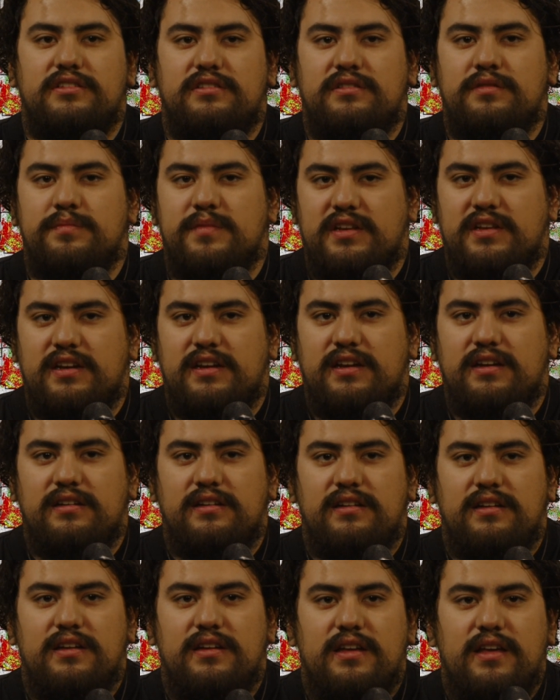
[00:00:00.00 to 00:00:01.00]
community.
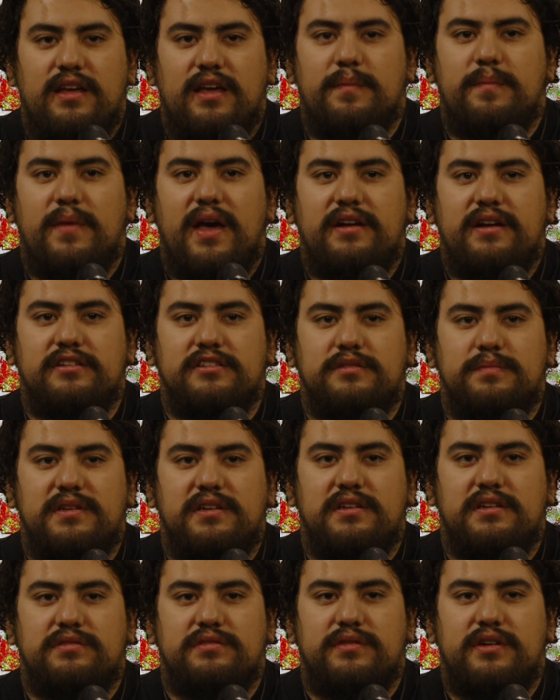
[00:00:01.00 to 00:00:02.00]
It matters
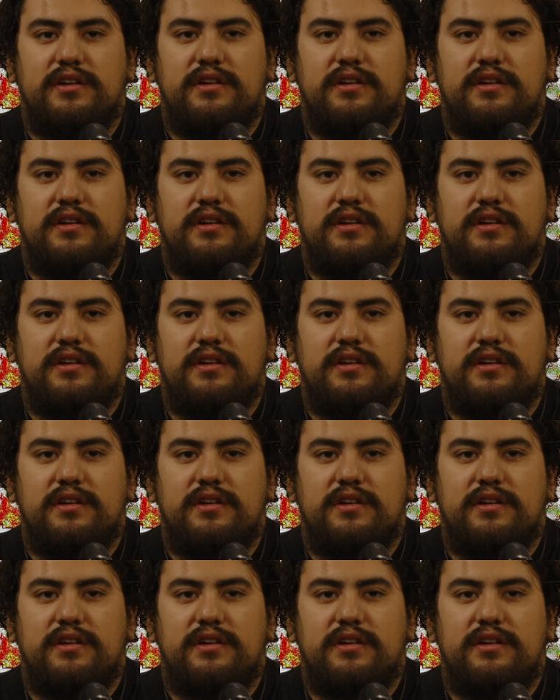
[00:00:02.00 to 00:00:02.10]
because we are